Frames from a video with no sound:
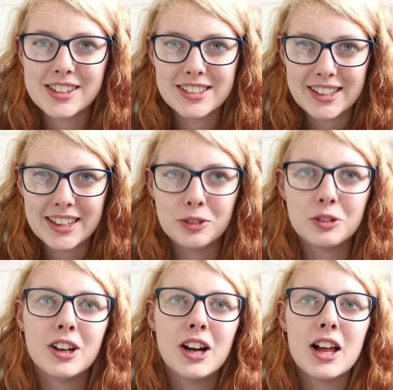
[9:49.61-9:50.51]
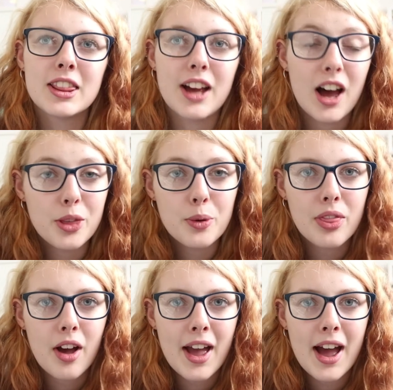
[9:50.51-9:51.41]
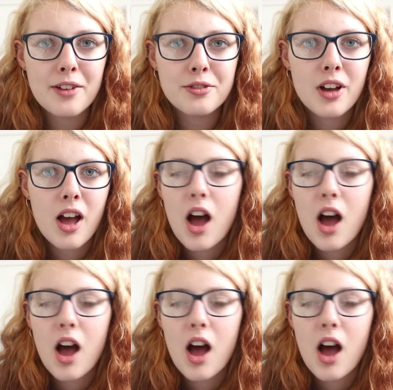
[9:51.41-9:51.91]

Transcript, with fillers: to steal the other one that I have,